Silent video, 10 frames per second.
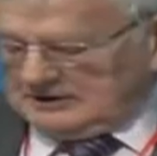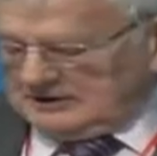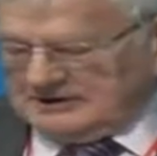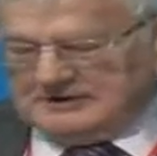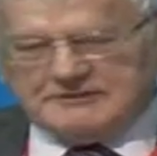
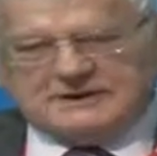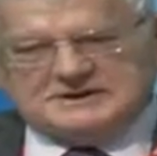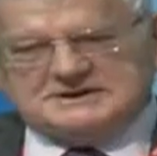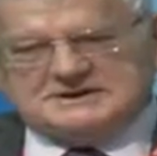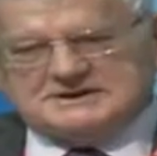The
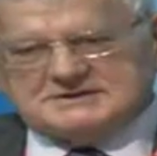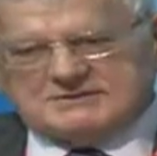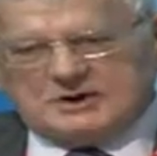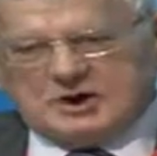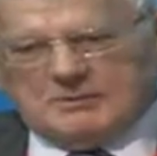advantages of
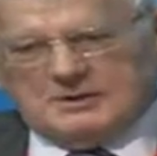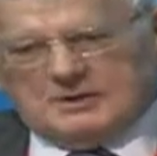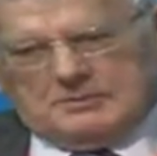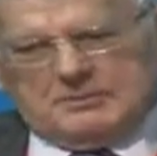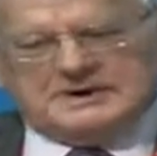a common
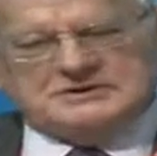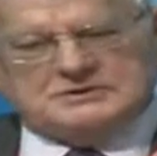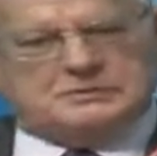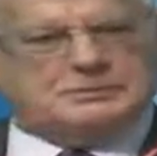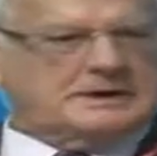
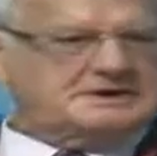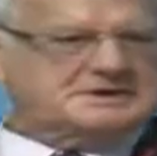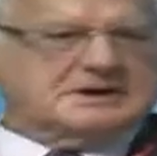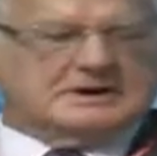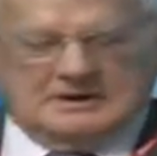operational
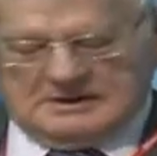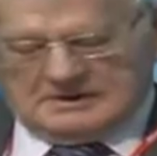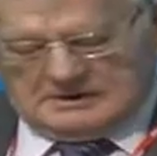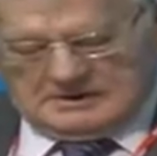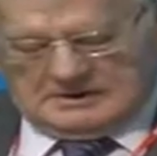picture
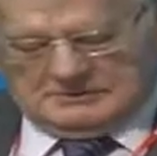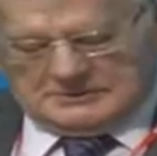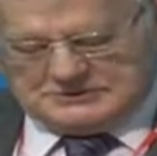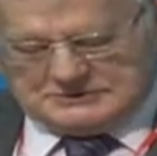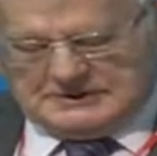
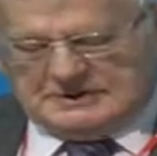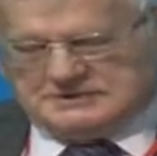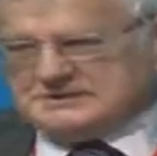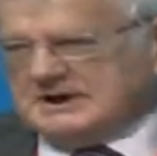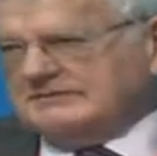between
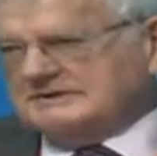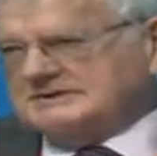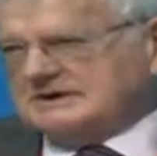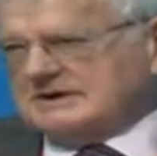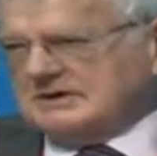those navies
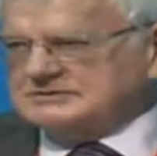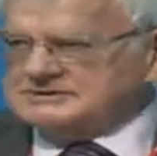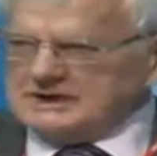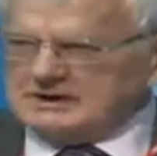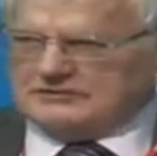and coast
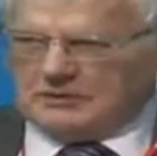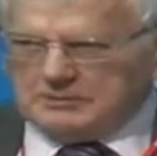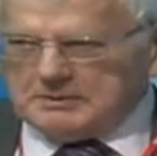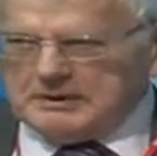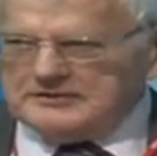guards
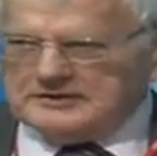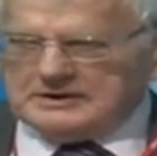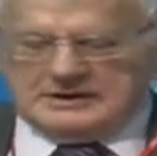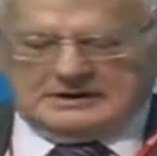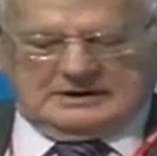operating
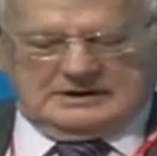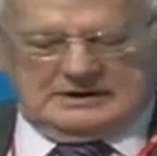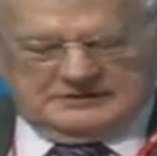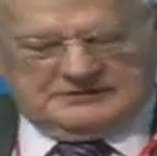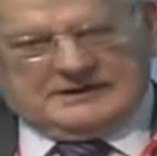
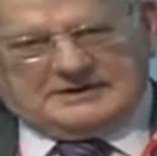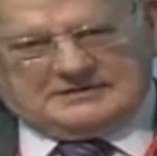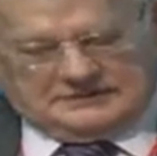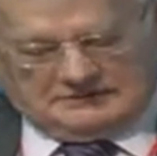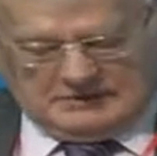in
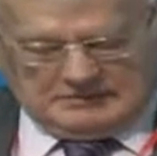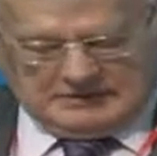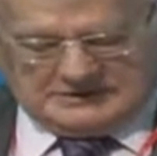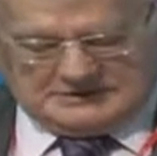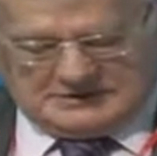defence of
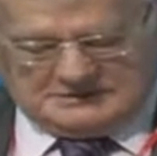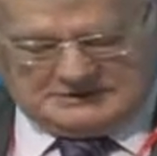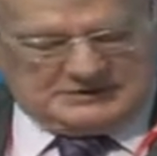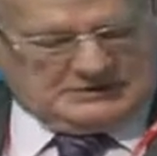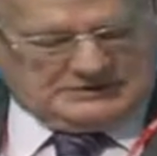maritime
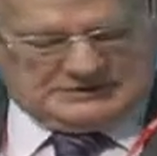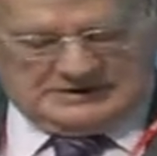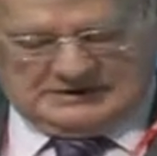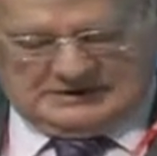security